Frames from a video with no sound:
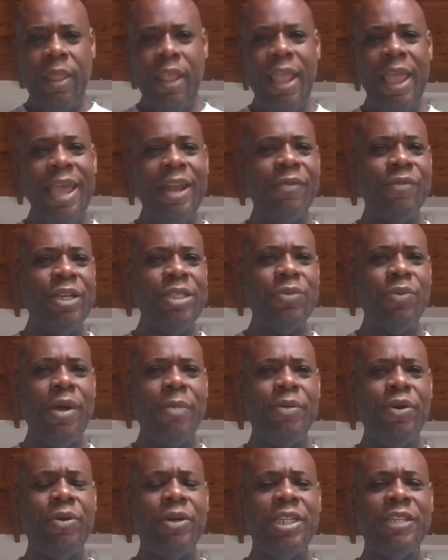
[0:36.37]
And the reason why
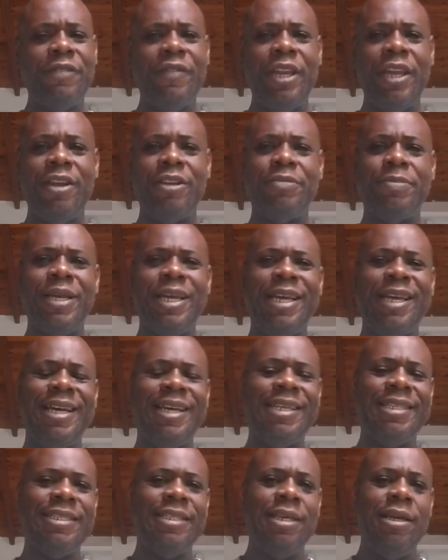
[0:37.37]
I'm doing this video is
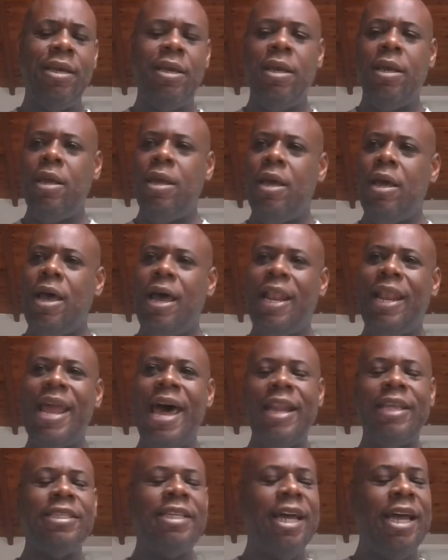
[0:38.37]
because a
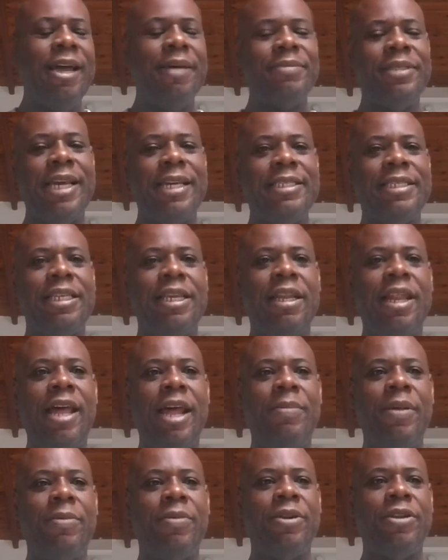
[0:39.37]
lot of times I see a
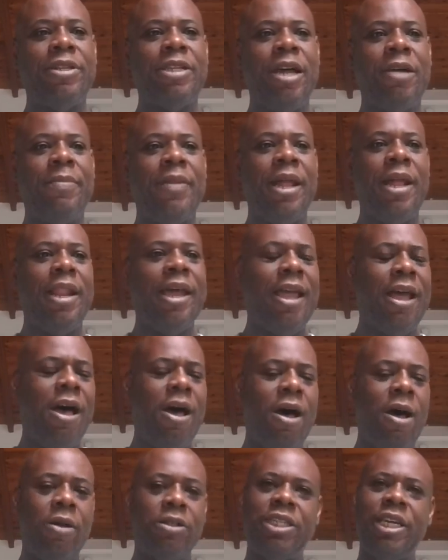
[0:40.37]
lot of people that are talking about like,
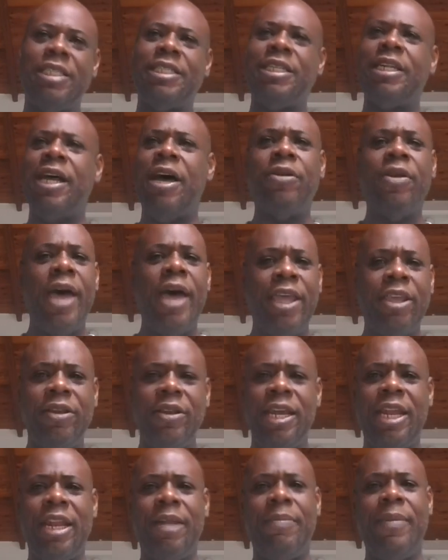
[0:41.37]
oh, Jason, I don't know how you
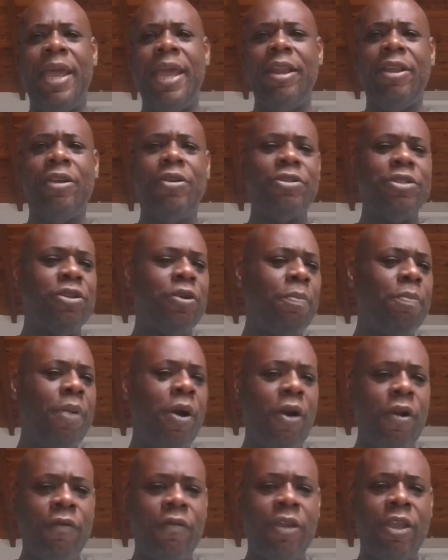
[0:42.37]
did it, man. You're so
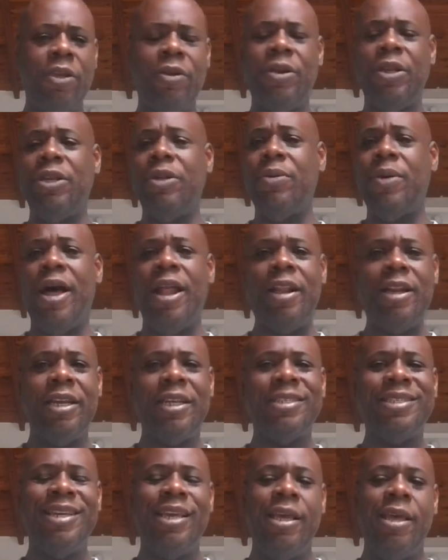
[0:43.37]
perfect. You can do all of
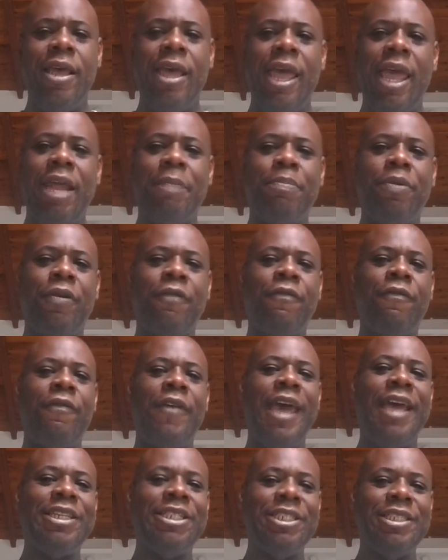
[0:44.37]
this. And
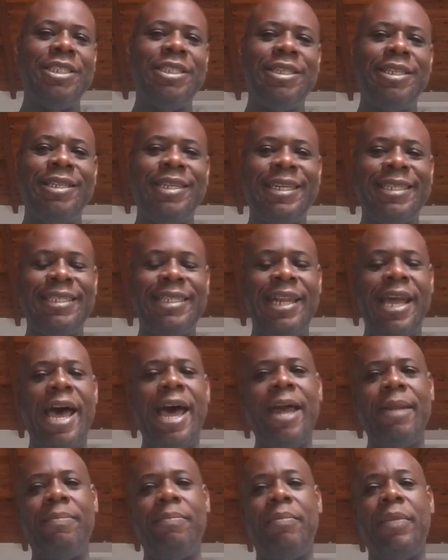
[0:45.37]
perfection does
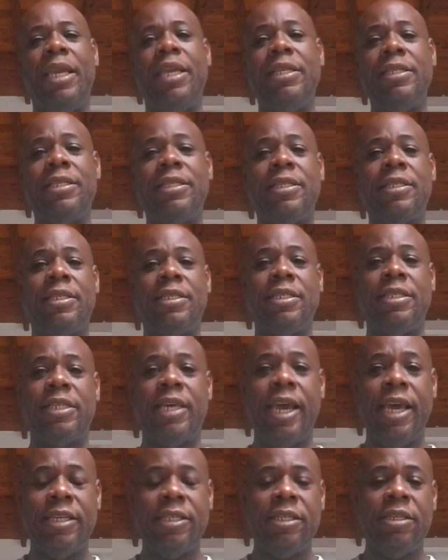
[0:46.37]
not mean
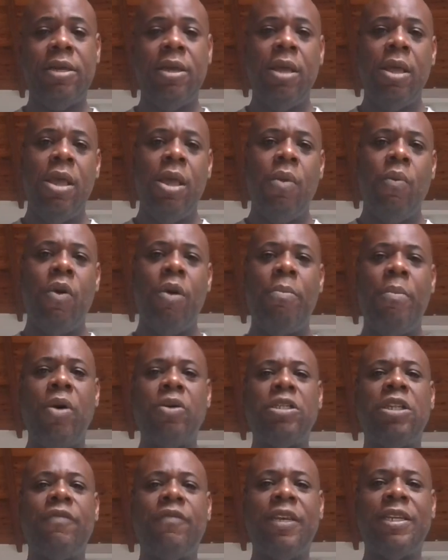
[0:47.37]
success. What
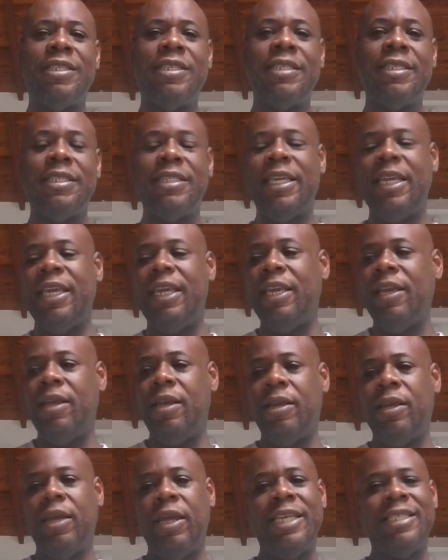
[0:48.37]
most of us see
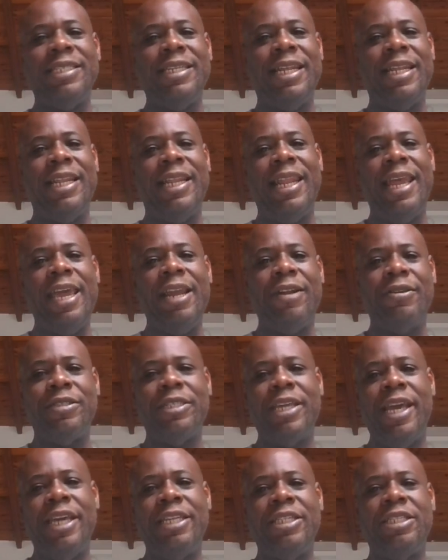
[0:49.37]
is the later
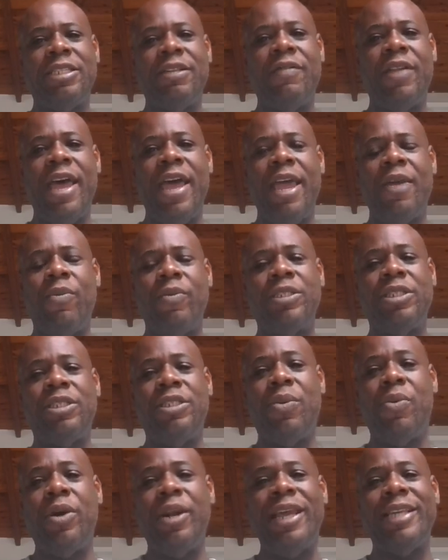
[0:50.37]
stages of life when
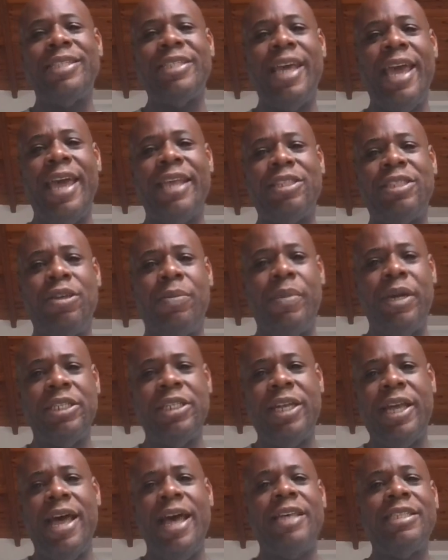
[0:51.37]
someone has had so
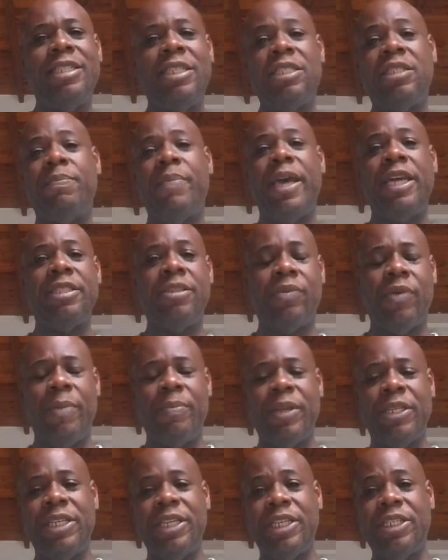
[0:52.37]
much constant spaced
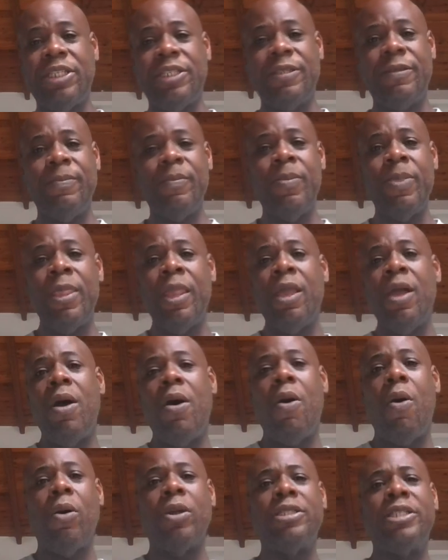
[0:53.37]
repetition
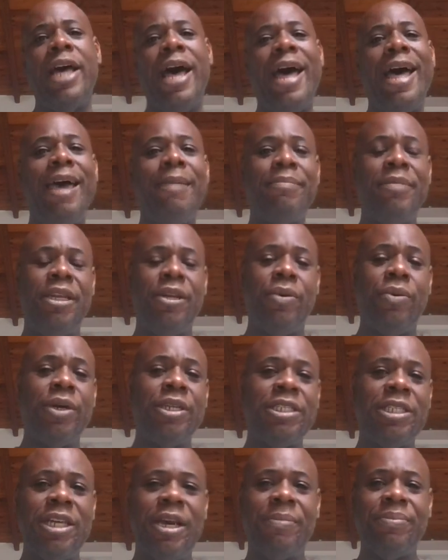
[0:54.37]
or time
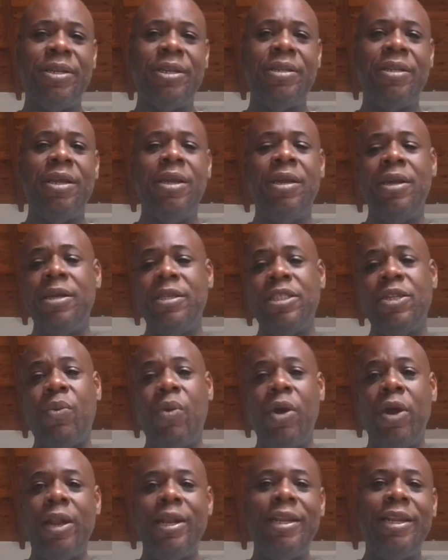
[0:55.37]
doing something to
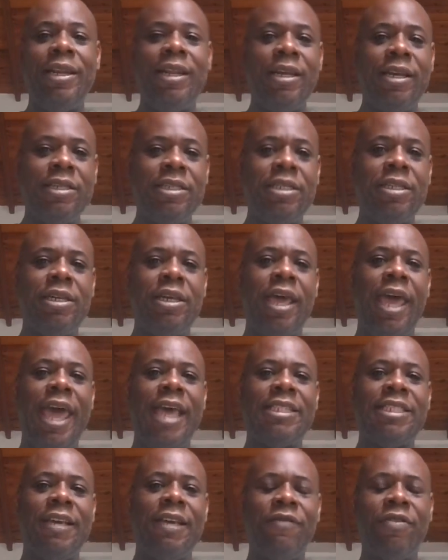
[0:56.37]
where it looks
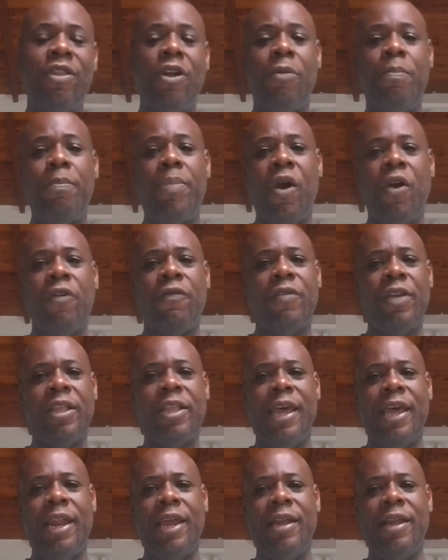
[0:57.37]
as if they're
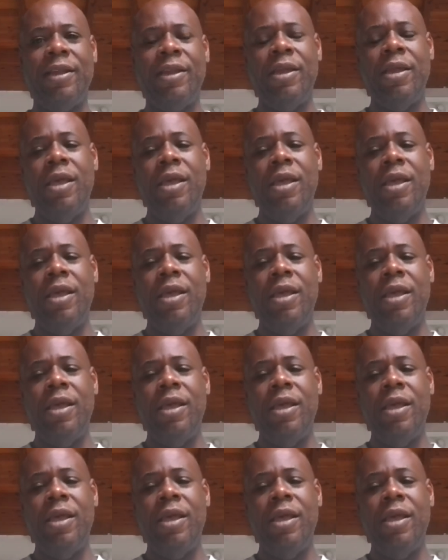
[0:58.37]
perfect at it.